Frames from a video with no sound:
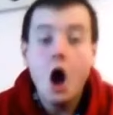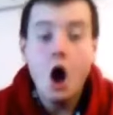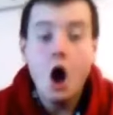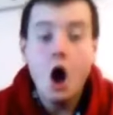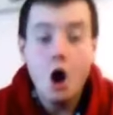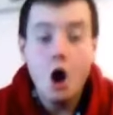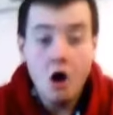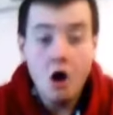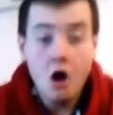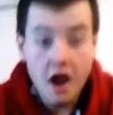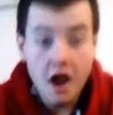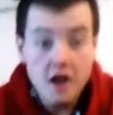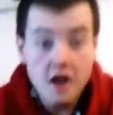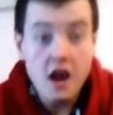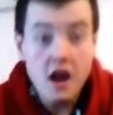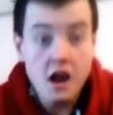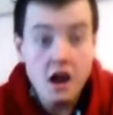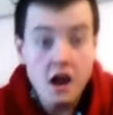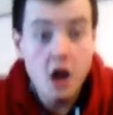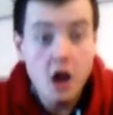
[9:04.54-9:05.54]
Alright,
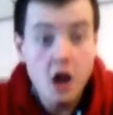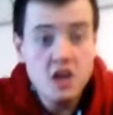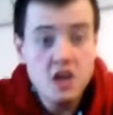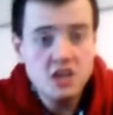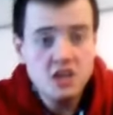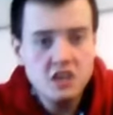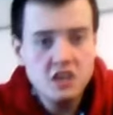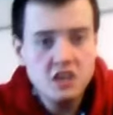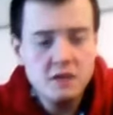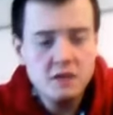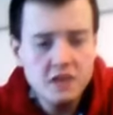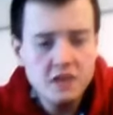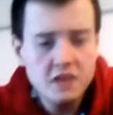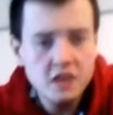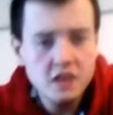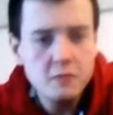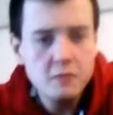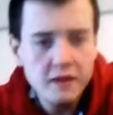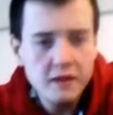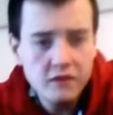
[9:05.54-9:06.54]
uh, uh, yeah,
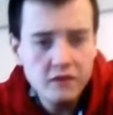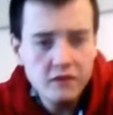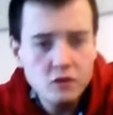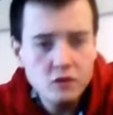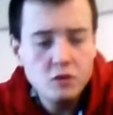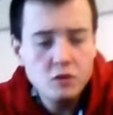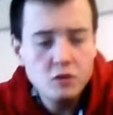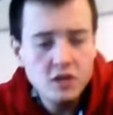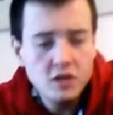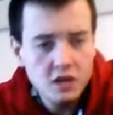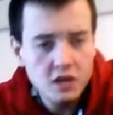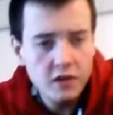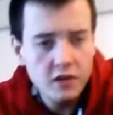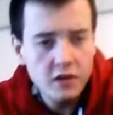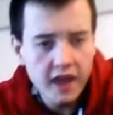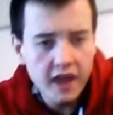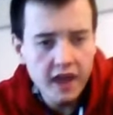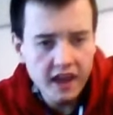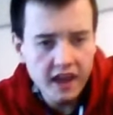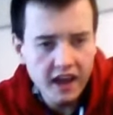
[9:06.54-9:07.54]
Nick. Fierce wants to go
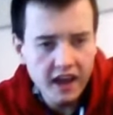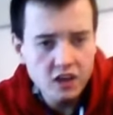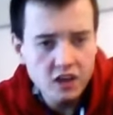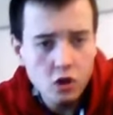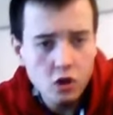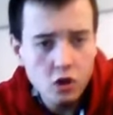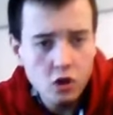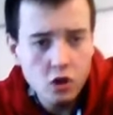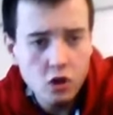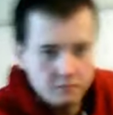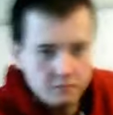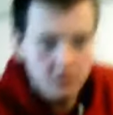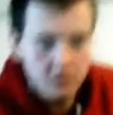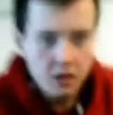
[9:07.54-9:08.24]
and get Cat Dog.